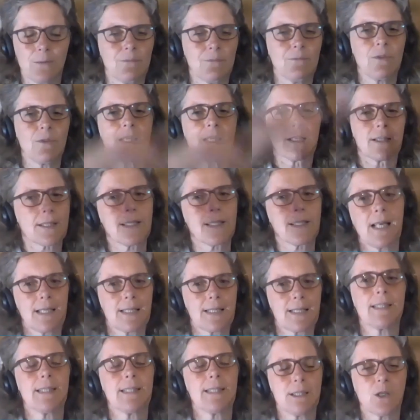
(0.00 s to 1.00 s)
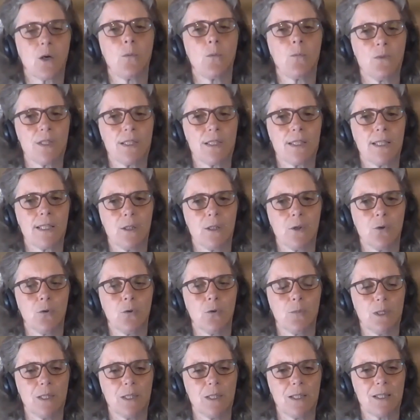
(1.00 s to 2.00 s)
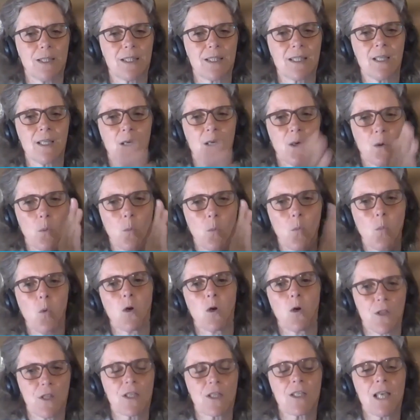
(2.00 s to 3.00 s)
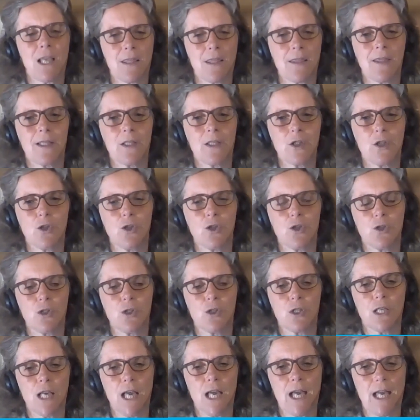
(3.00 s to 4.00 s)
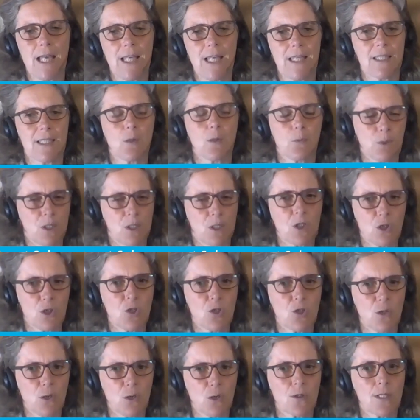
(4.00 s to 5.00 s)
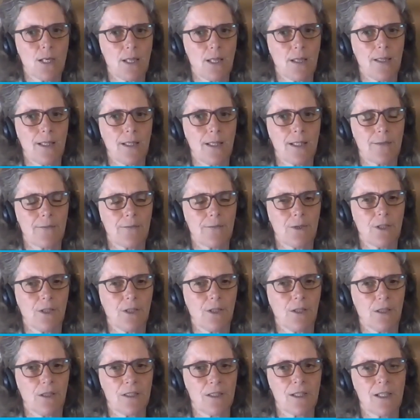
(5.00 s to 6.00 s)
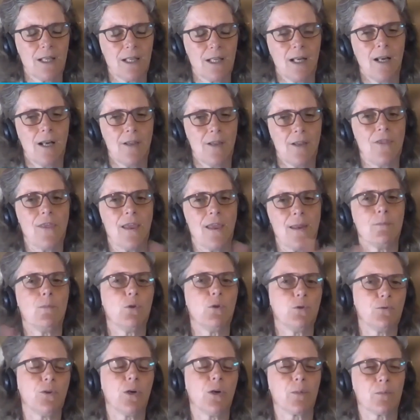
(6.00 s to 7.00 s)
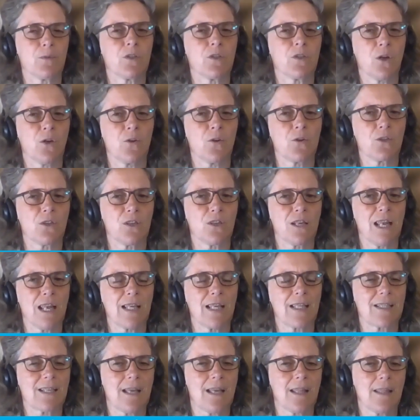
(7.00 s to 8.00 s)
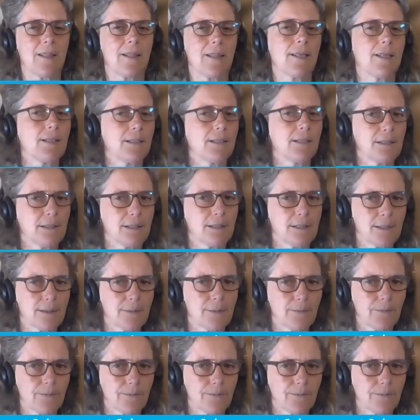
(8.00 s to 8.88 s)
results analysis is obviously enormous. What are the 10 things you do today? So we can do those 10 things first and then move up onto the next 10 things.